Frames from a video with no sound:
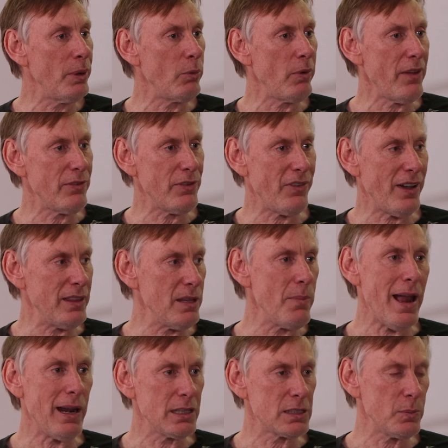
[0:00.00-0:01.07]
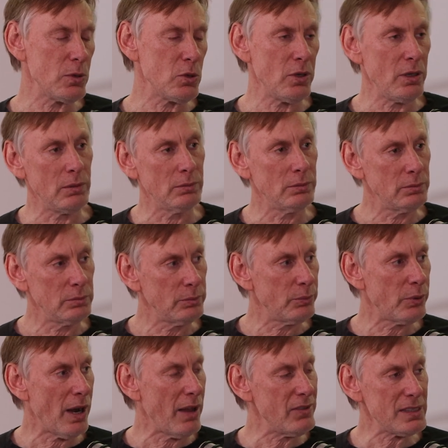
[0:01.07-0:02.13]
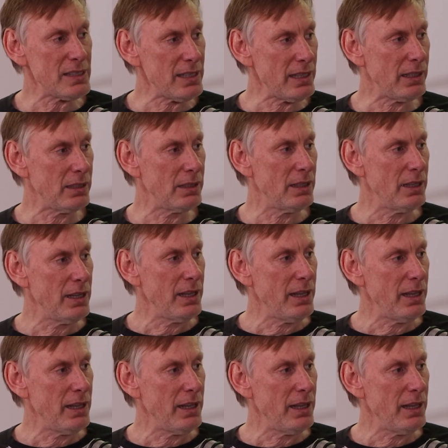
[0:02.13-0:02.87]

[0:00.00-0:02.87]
but we have to find the balance between privacy and